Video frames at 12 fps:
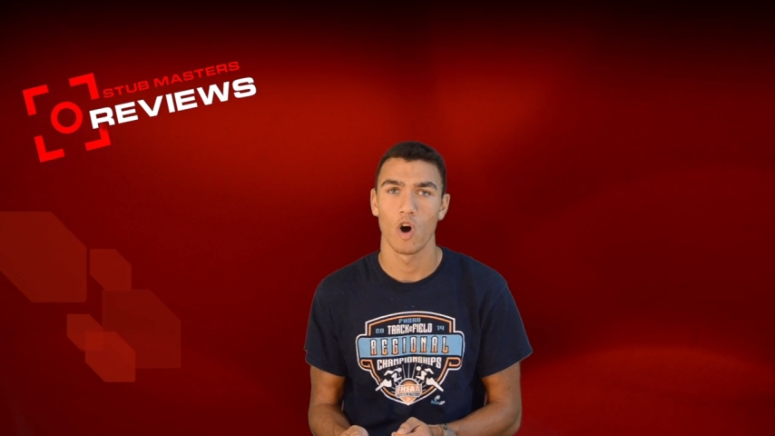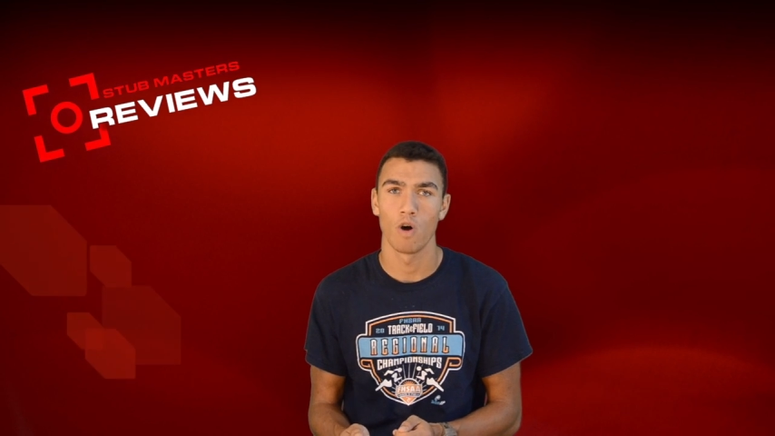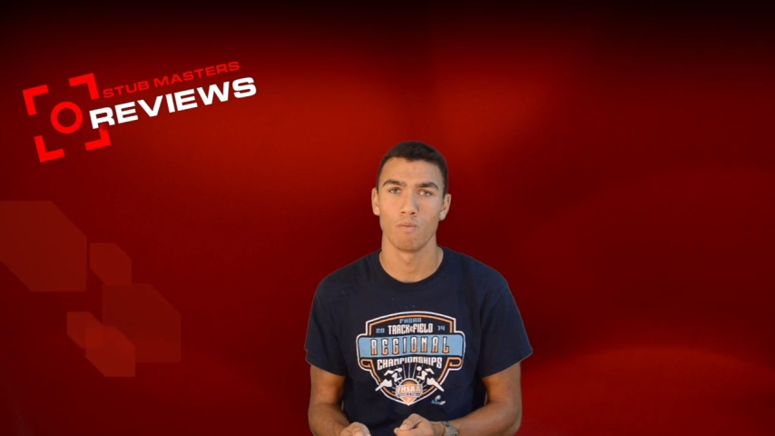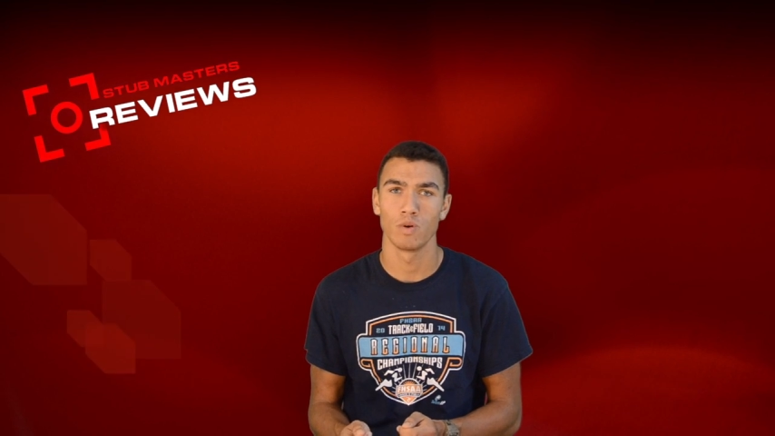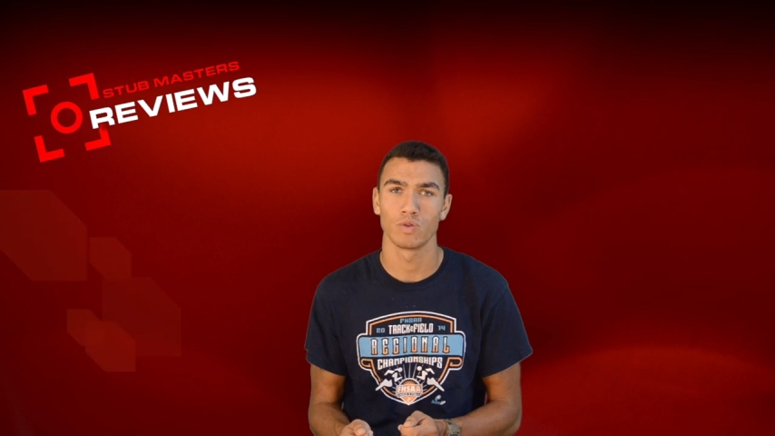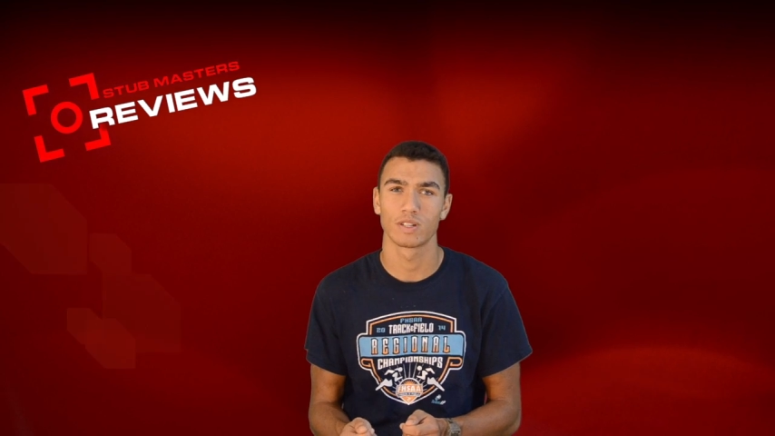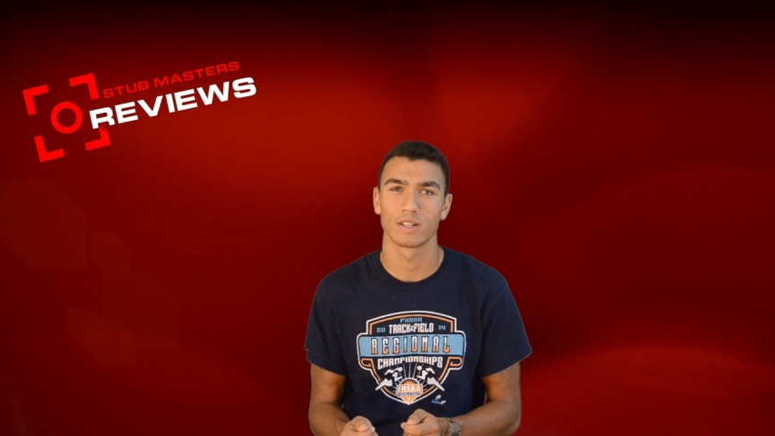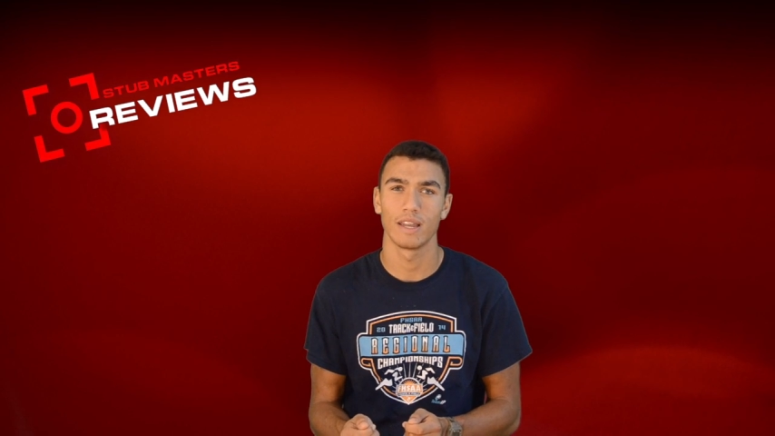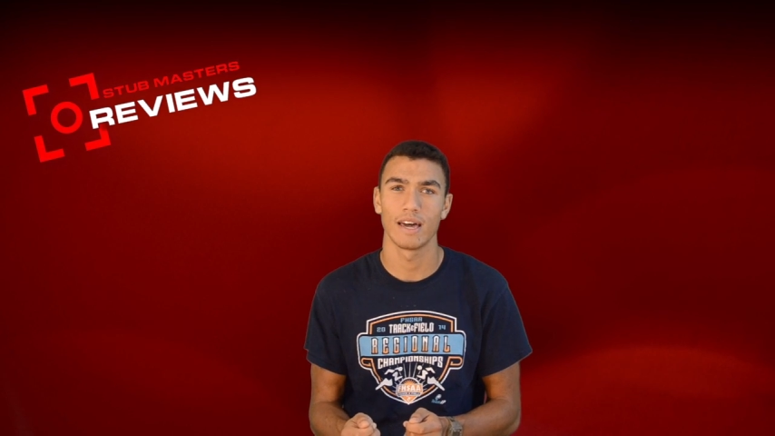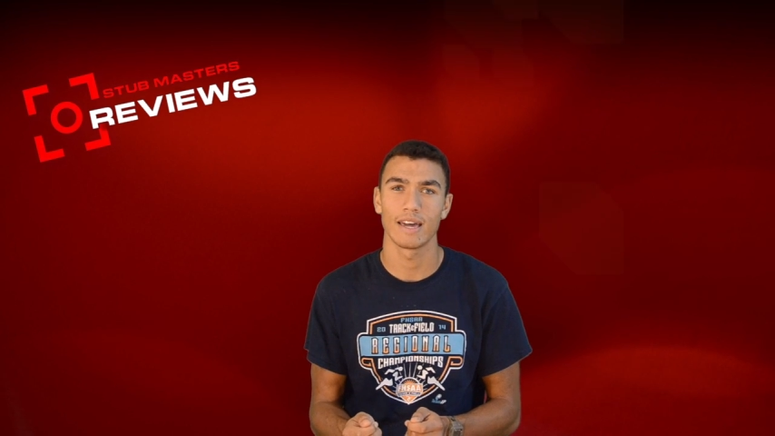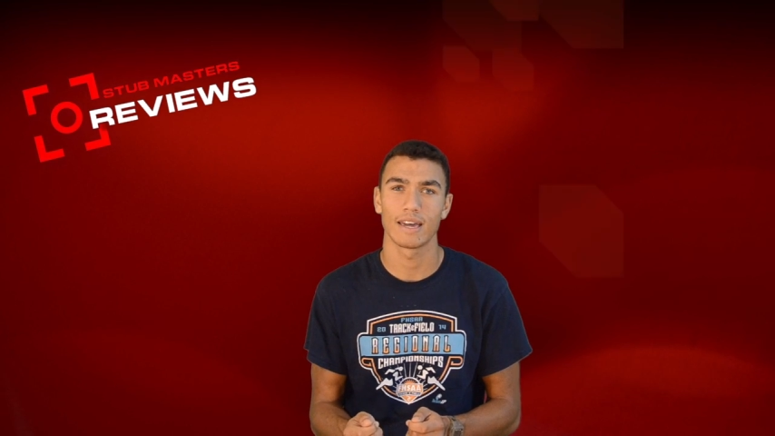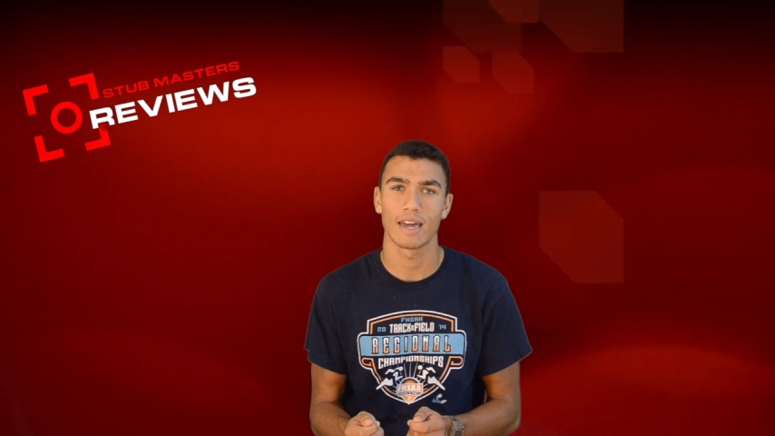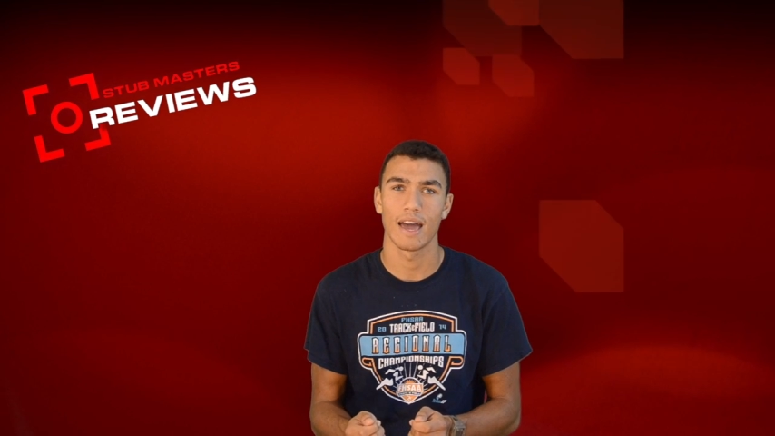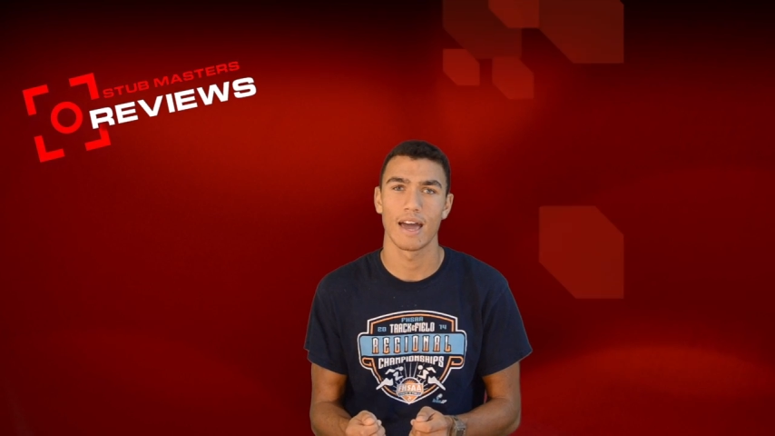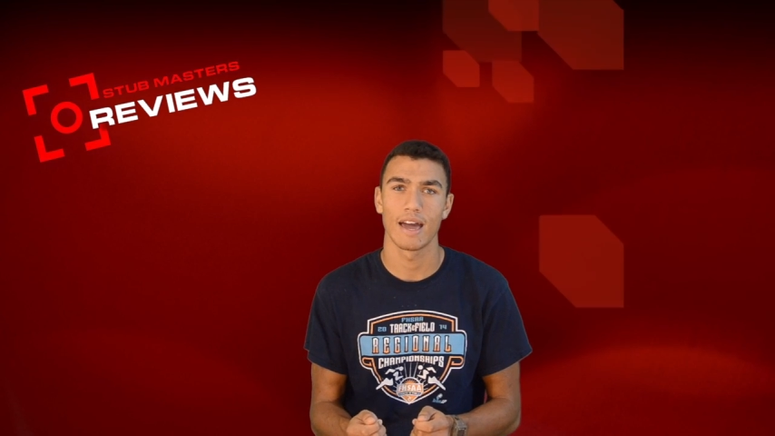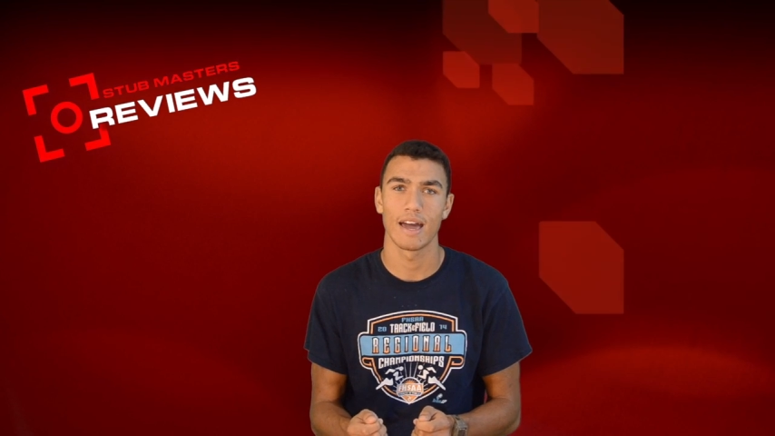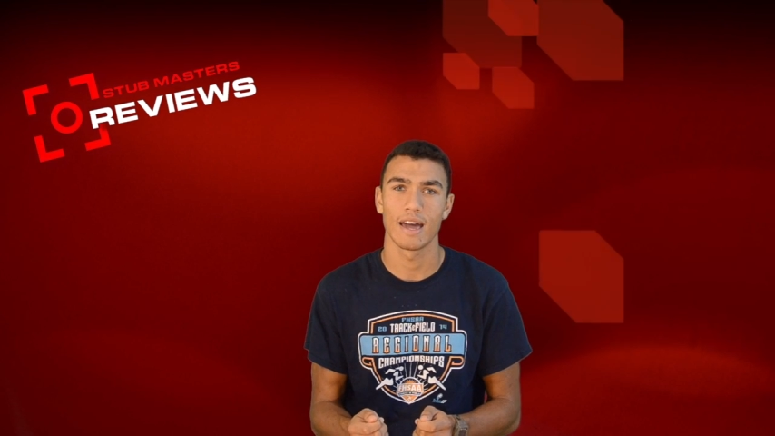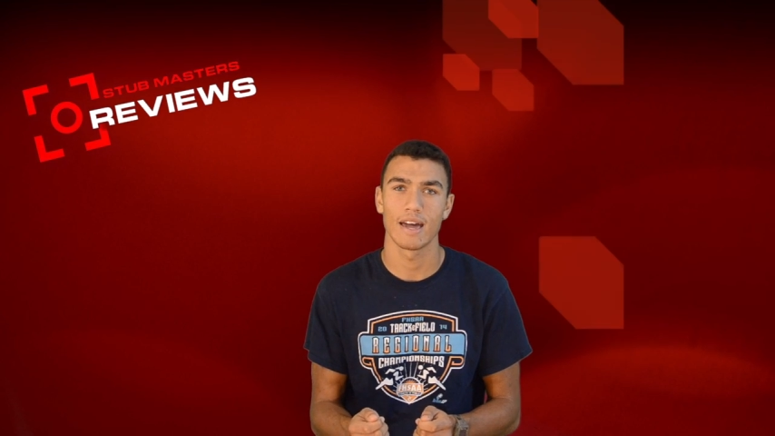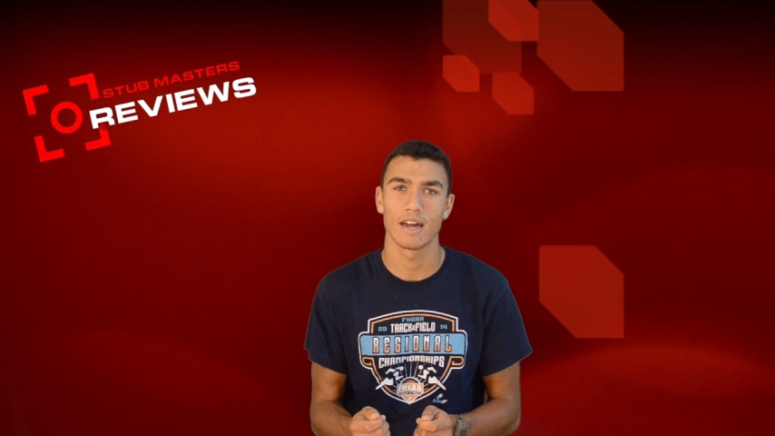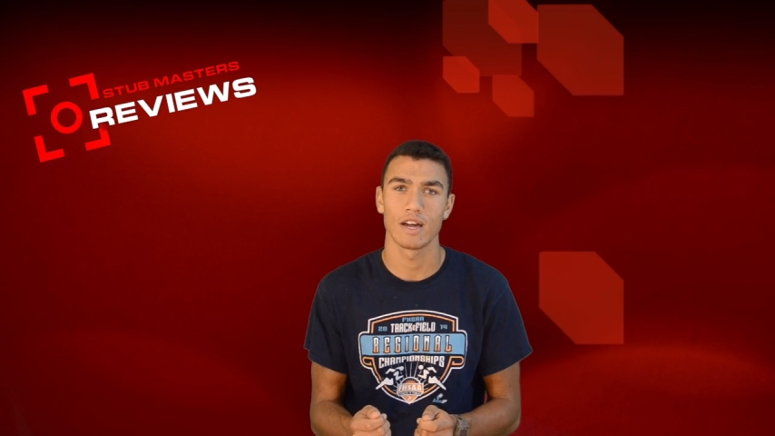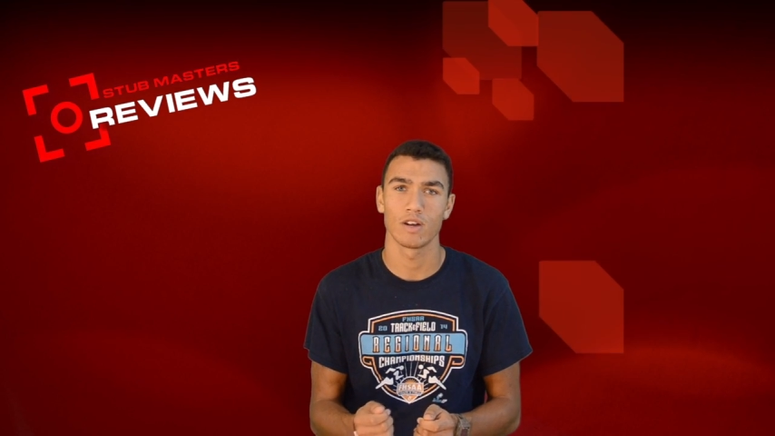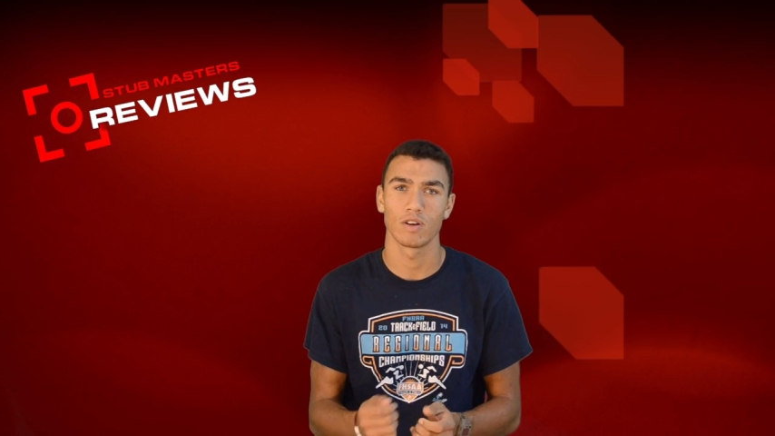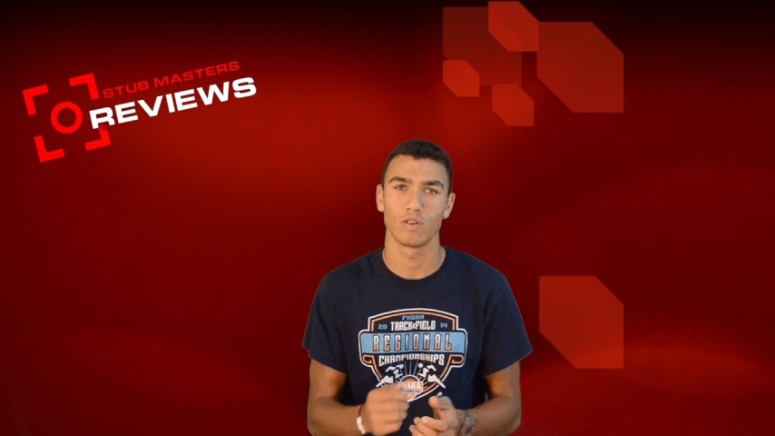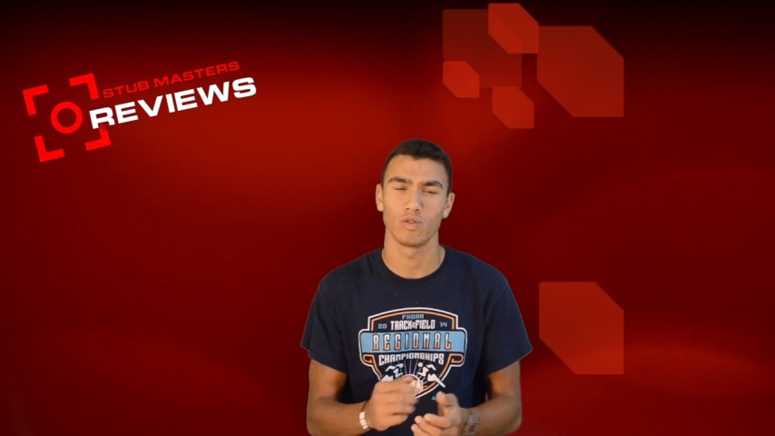almost like a